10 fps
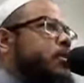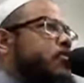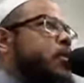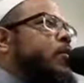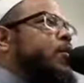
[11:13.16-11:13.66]

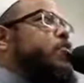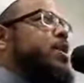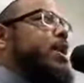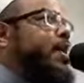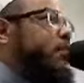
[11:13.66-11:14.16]
right, what are you
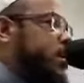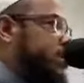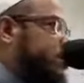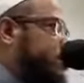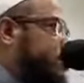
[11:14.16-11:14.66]
claiming?
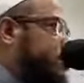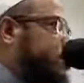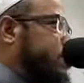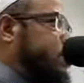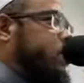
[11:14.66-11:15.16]

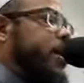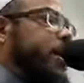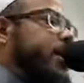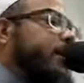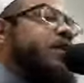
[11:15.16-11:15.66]
Right,
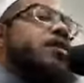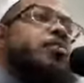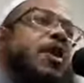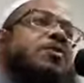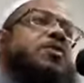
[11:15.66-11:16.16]
and the
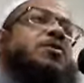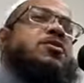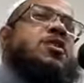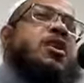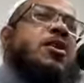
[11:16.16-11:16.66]
Prophet
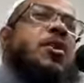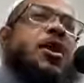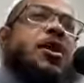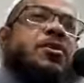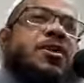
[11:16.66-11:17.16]
sallallahu
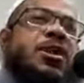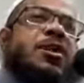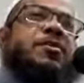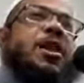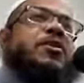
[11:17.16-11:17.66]

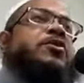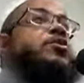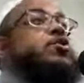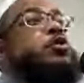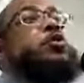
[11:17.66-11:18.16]
wasallam
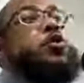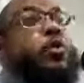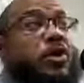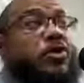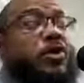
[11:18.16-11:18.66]
understood the
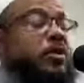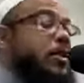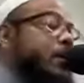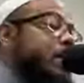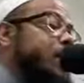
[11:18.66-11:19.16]
question,
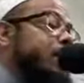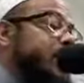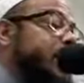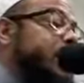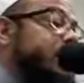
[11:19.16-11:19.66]

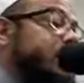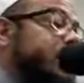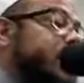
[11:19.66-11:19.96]
because